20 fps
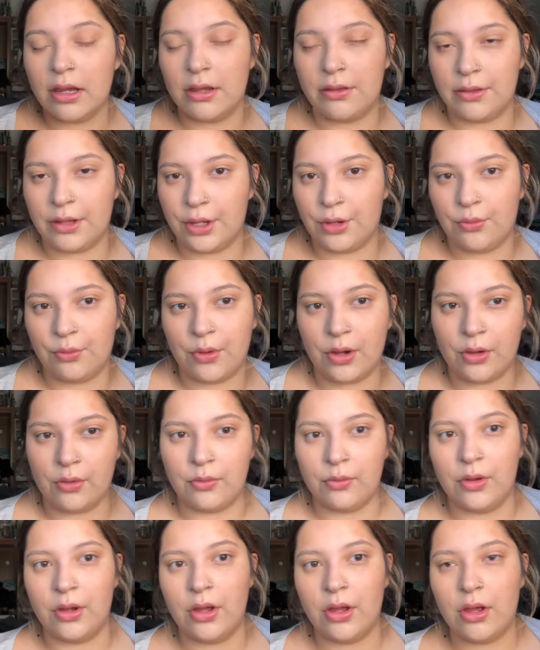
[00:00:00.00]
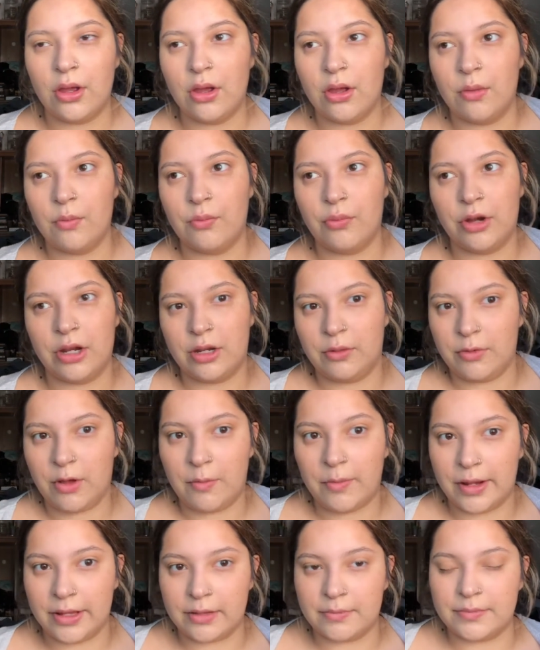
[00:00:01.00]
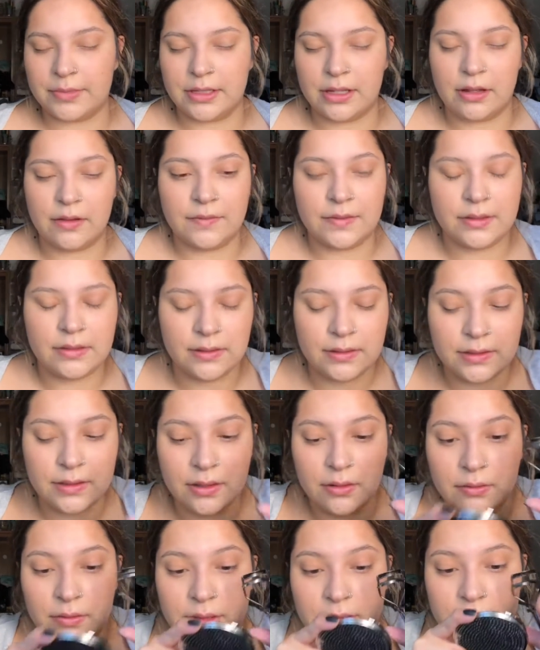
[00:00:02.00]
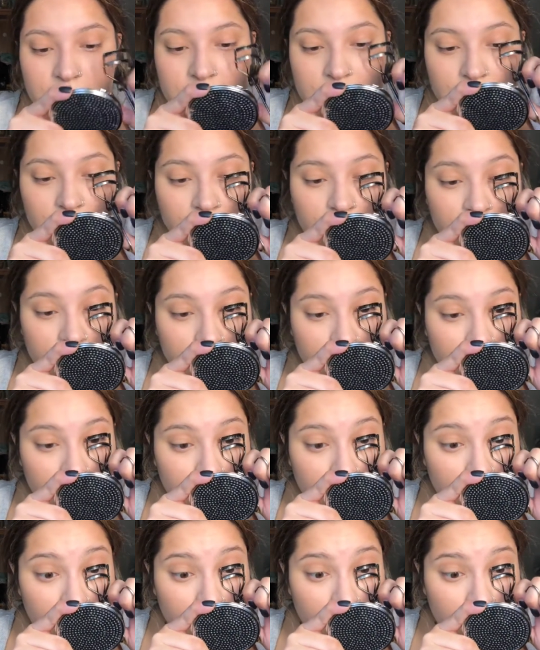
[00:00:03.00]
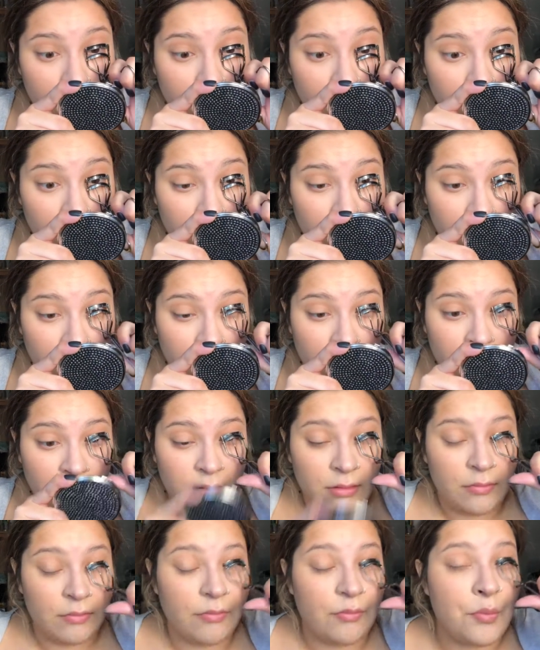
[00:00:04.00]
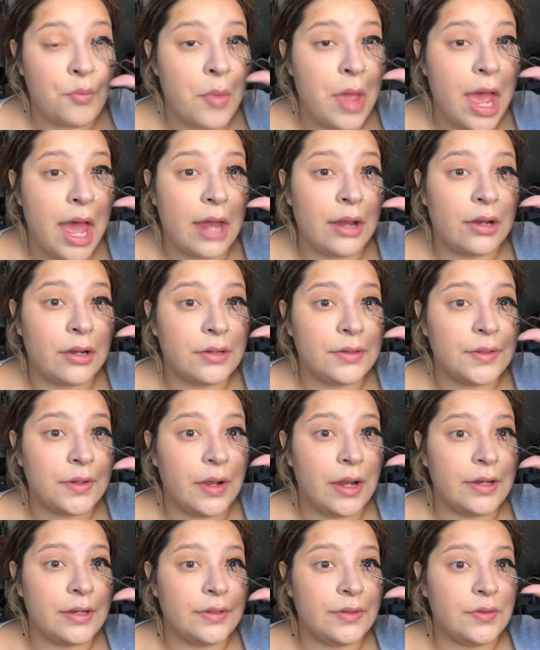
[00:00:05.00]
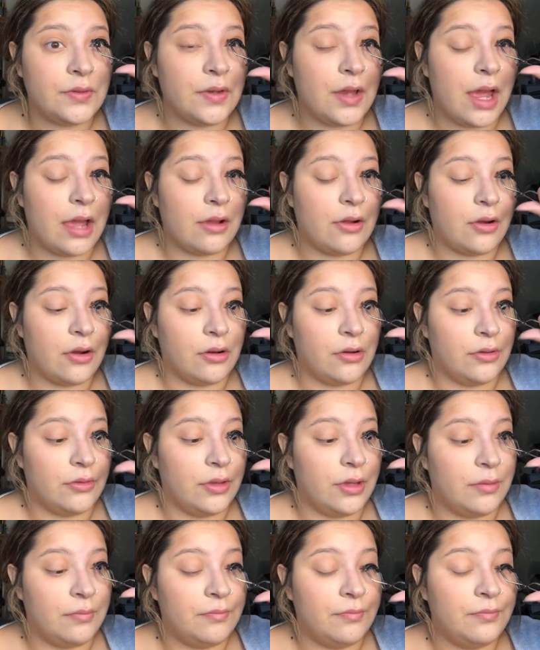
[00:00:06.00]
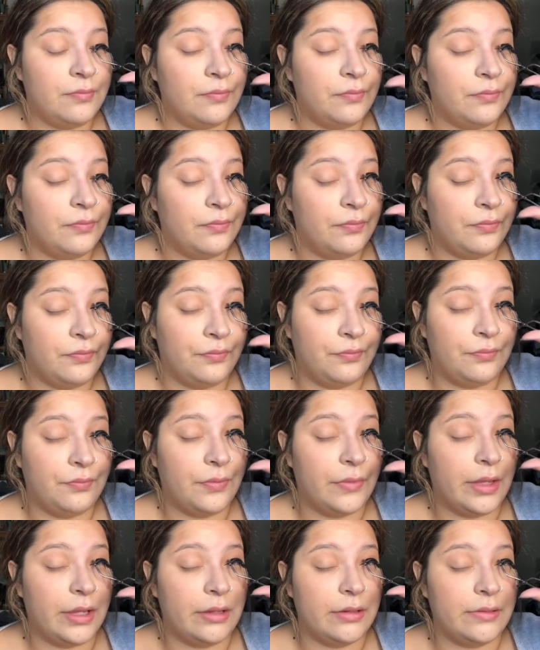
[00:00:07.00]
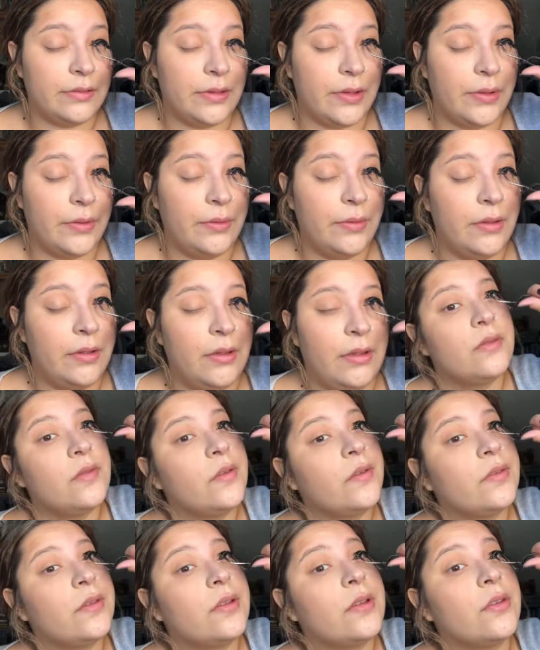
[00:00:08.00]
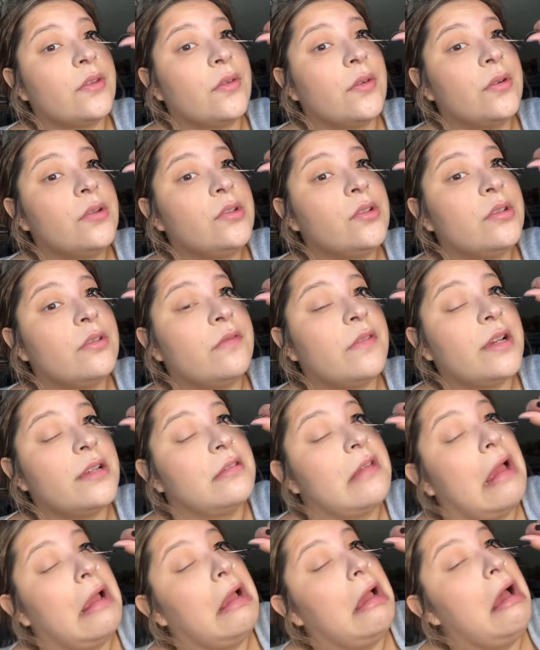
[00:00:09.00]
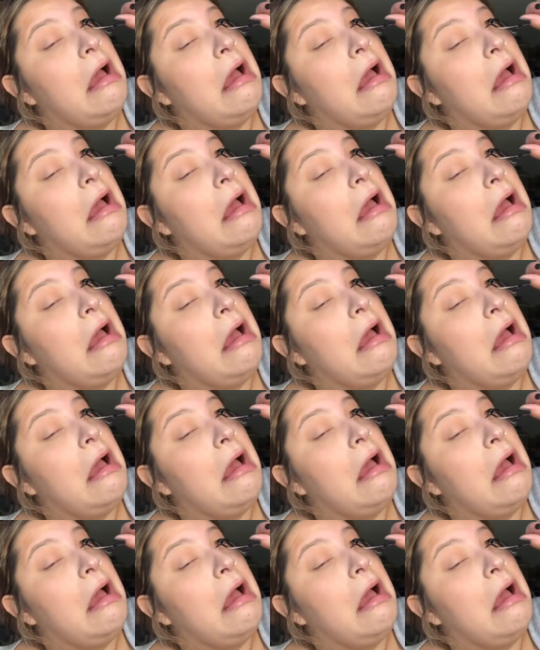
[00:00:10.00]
and they grow pretty well by themselves, so it doesn't really matter. So I just curl them like so. This looks like a torture device. Like